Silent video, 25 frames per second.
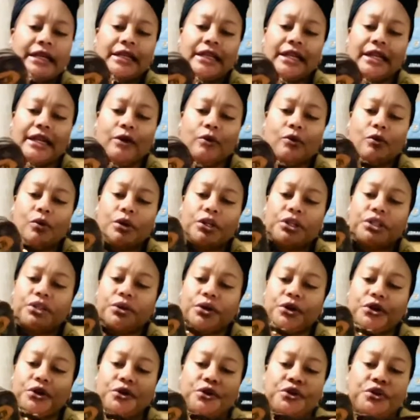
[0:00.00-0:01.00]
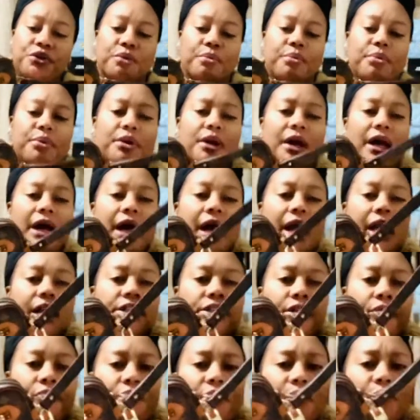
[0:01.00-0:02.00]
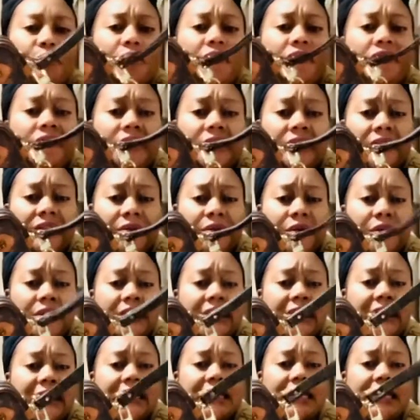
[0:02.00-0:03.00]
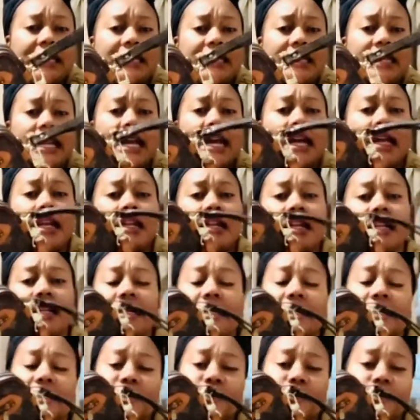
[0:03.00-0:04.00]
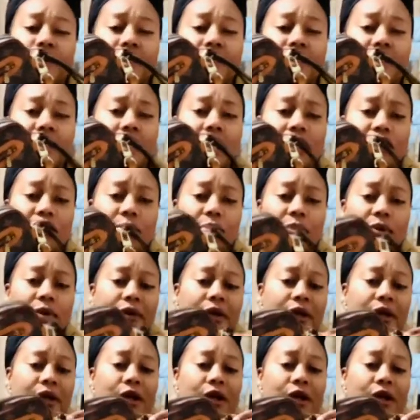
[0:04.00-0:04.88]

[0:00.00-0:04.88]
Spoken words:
that I watched on YouTube actually removed this, because this is it's not detachable.